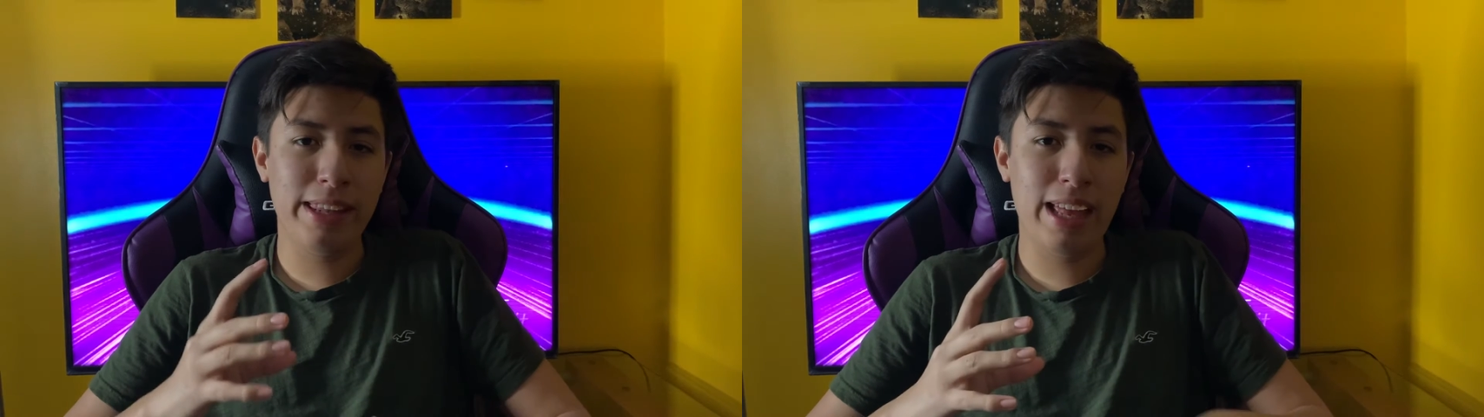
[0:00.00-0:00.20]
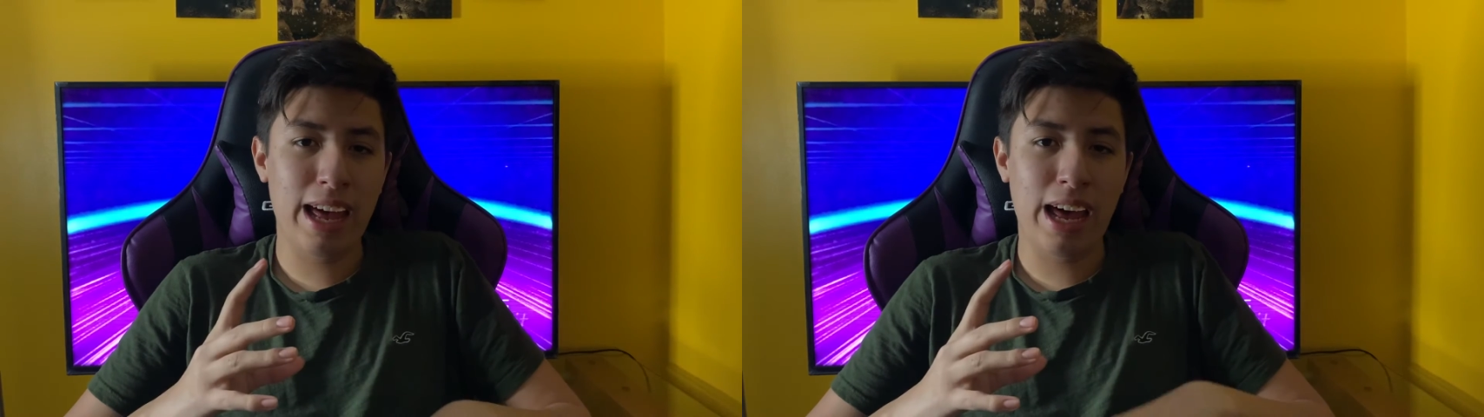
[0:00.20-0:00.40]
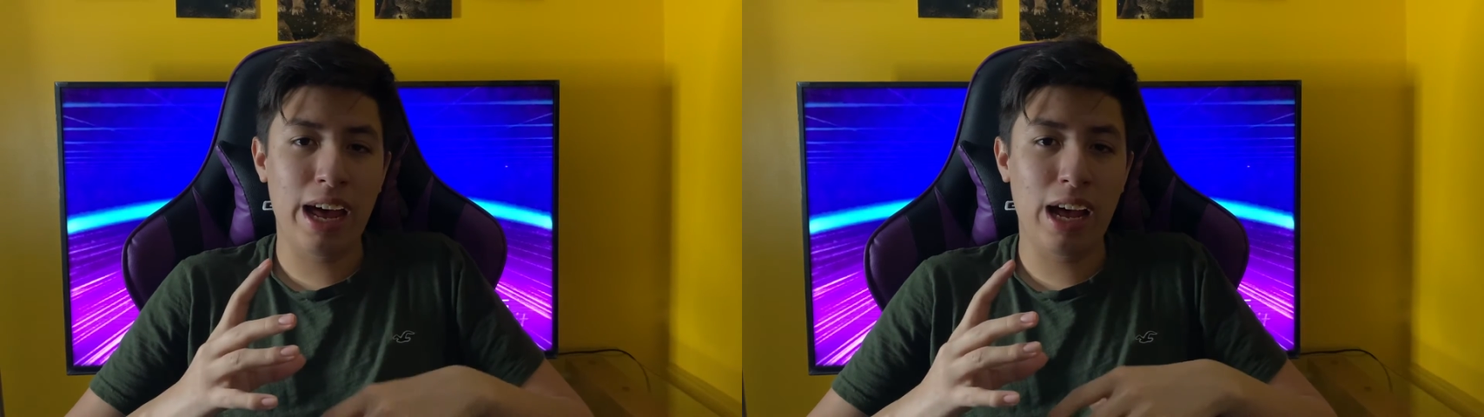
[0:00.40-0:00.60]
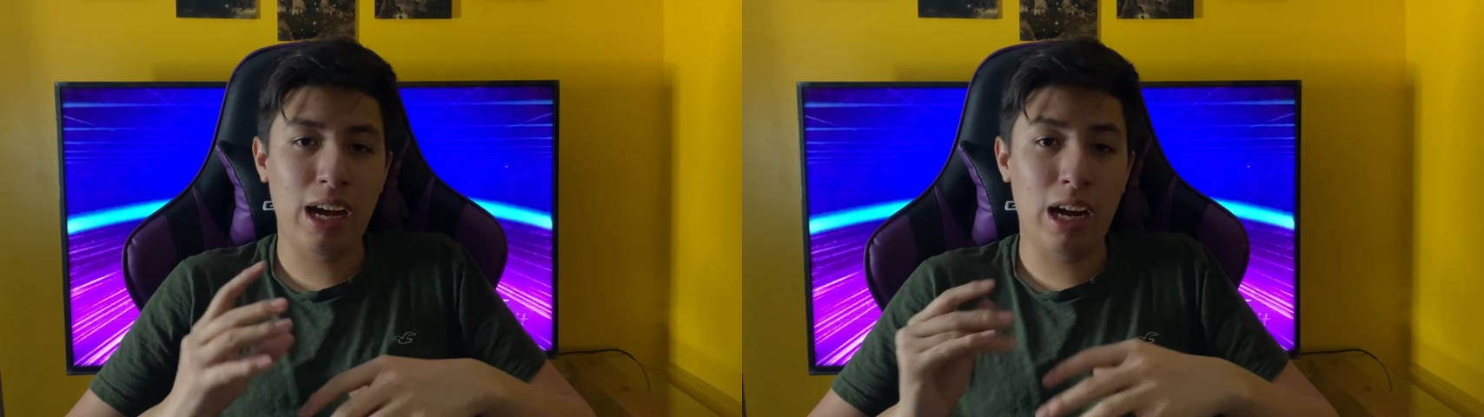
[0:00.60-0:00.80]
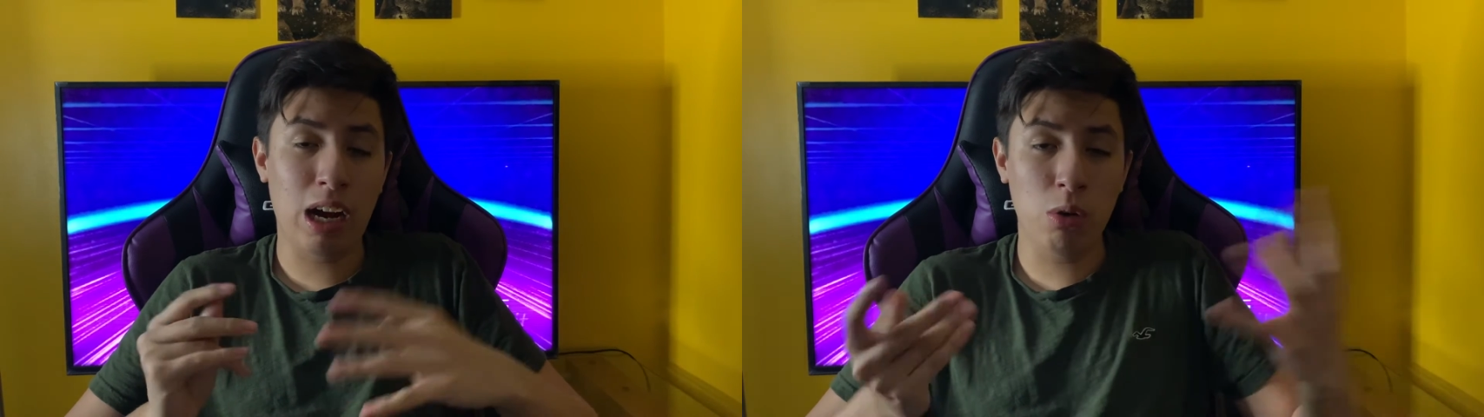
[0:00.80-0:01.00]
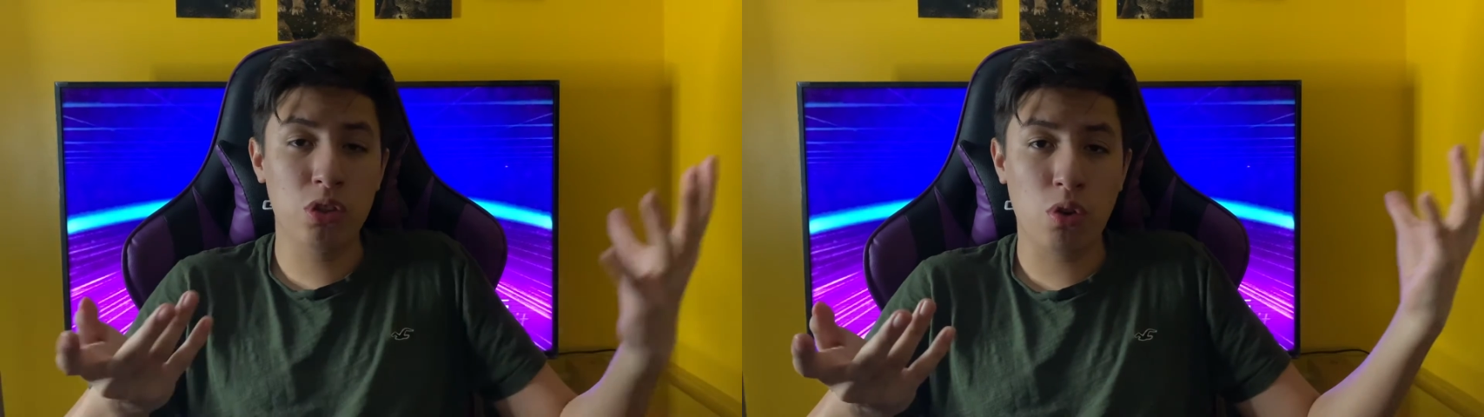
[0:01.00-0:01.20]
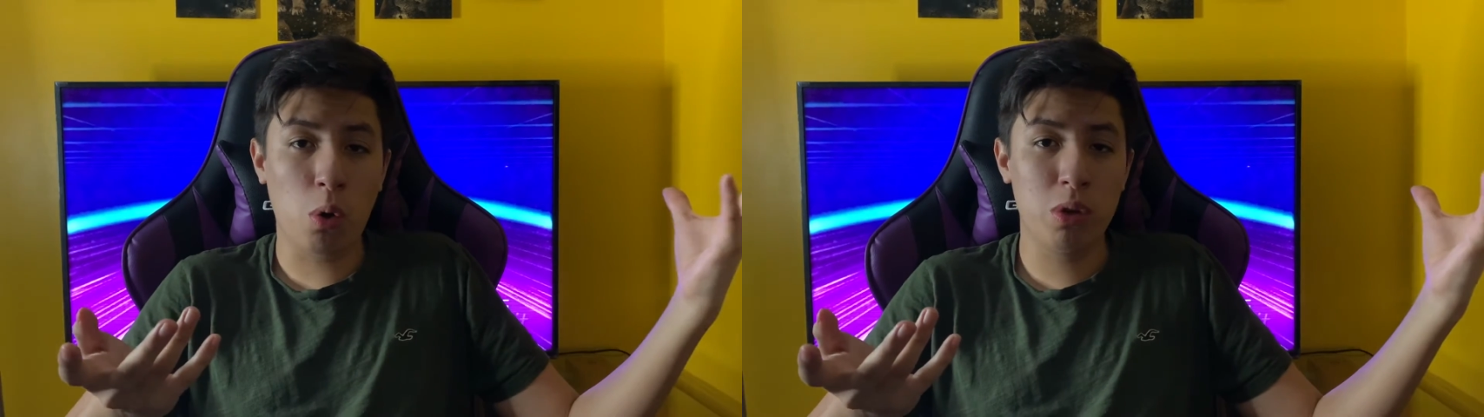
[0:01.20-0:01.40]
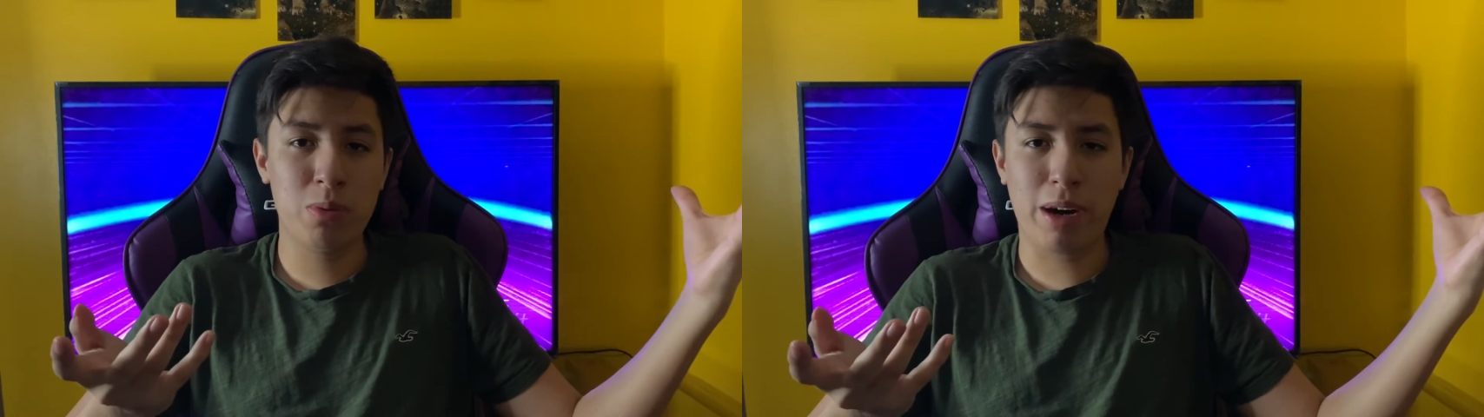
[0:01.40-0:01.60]
that I was
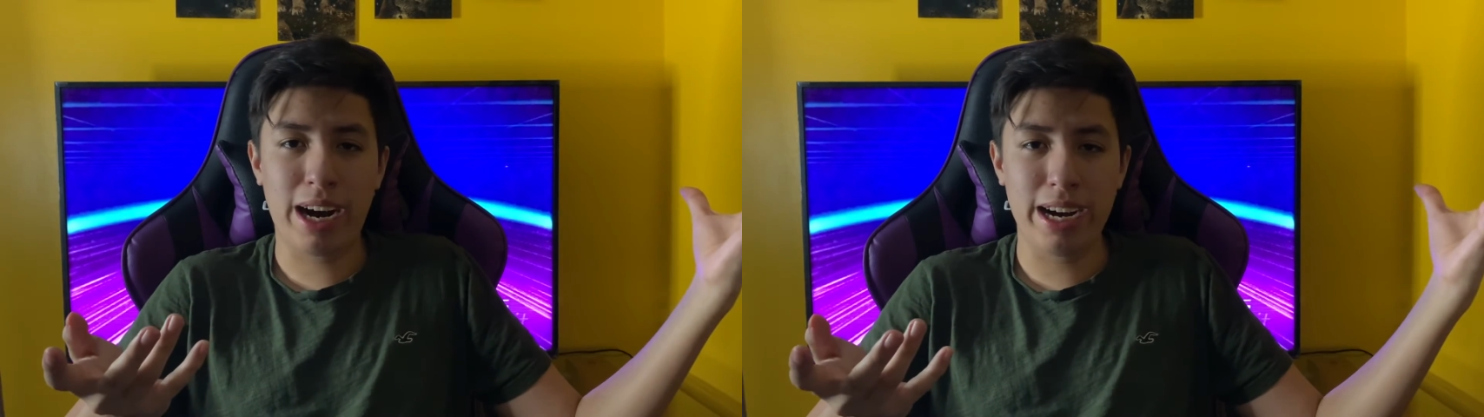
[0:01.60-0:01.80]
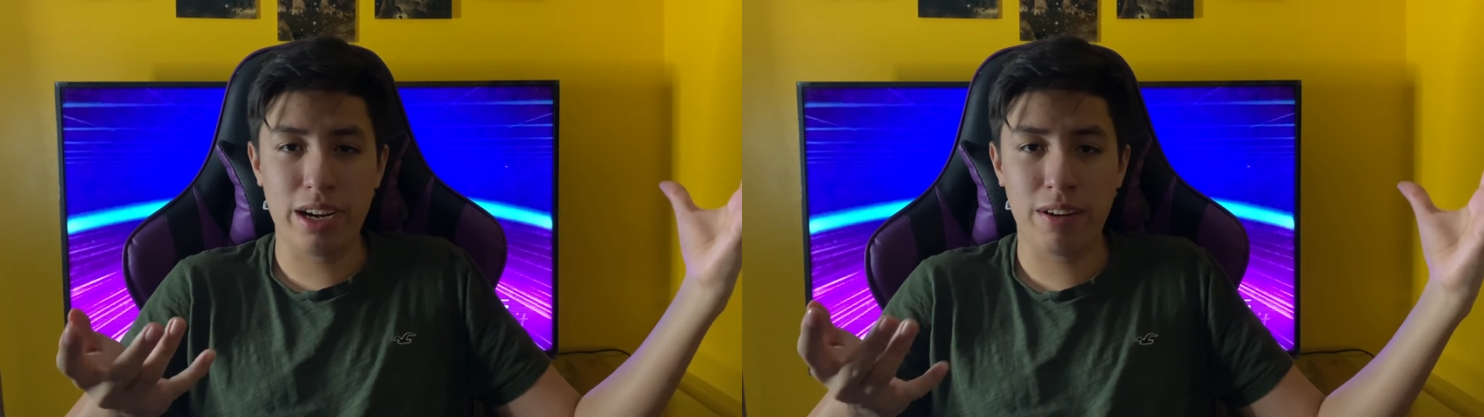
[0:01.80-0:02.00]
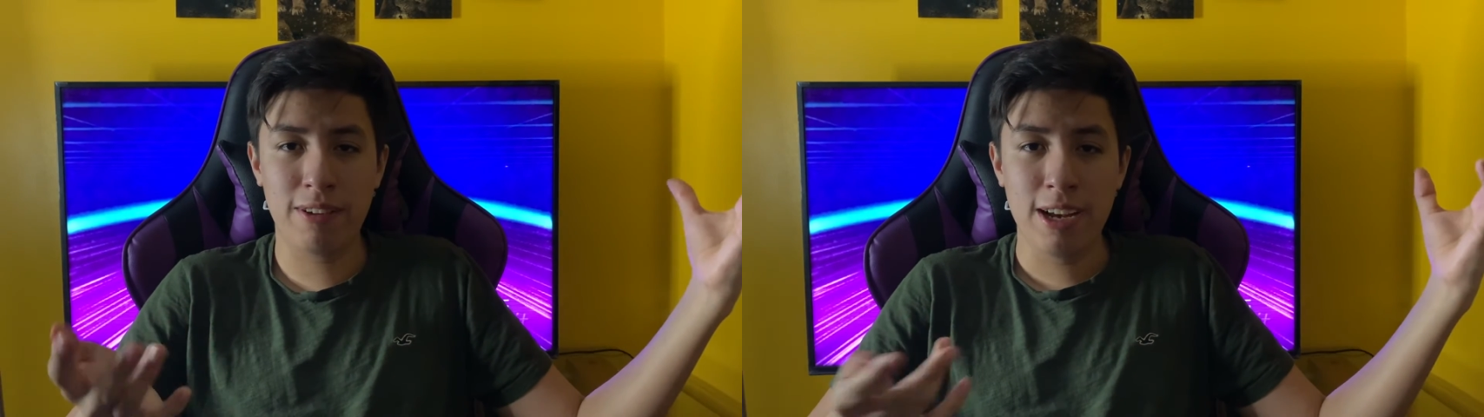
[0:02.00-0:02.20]
always behind of.